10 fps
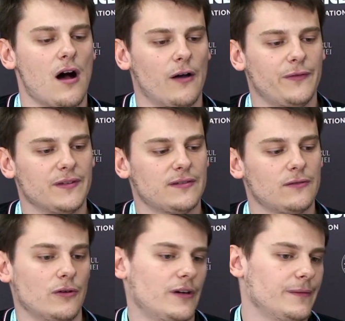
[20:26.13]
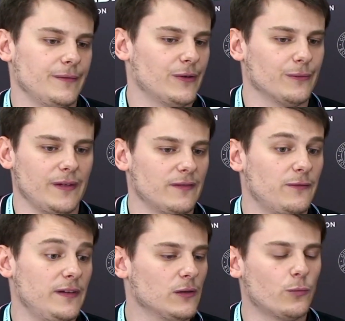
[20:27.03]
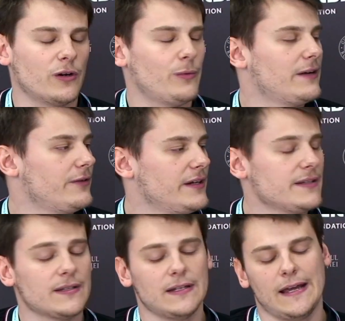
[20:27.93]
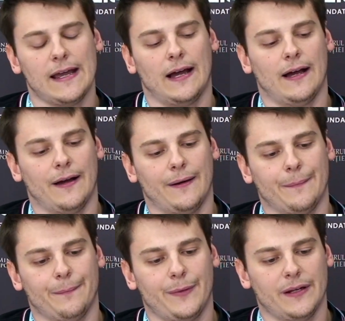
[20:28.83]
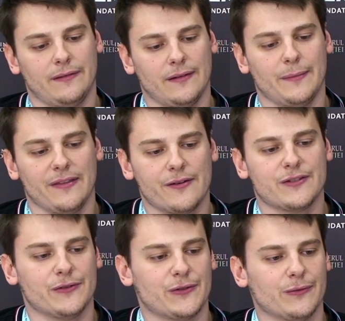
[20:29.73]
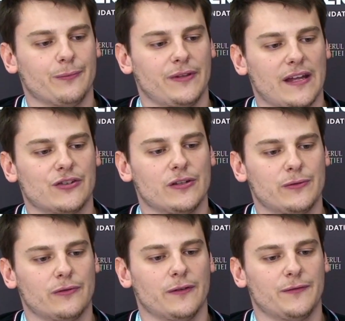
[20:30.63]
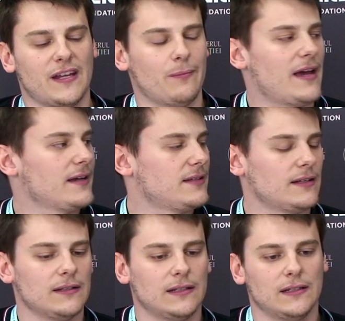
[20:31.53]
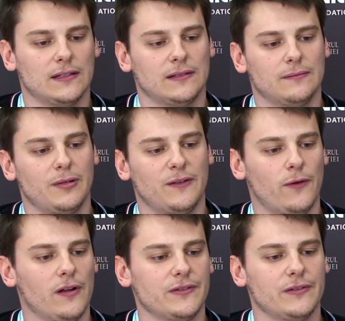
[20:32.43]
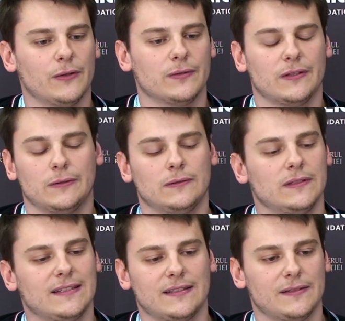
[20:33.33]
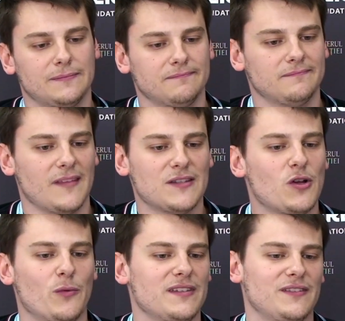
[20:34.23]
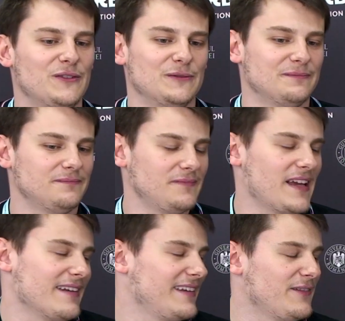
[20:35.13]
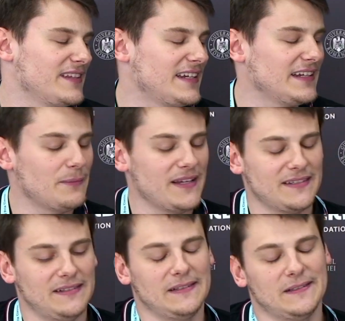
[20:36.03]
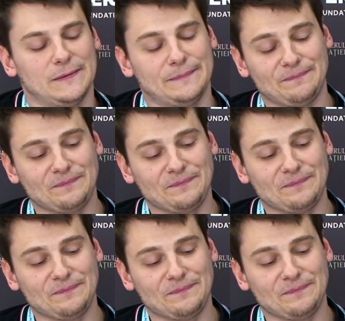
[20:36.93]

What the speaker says: office or even field work, whatever it is. But I mean, there's also potential sort of setbacks and pitfalls, so it's always, again, give and take, basically. So.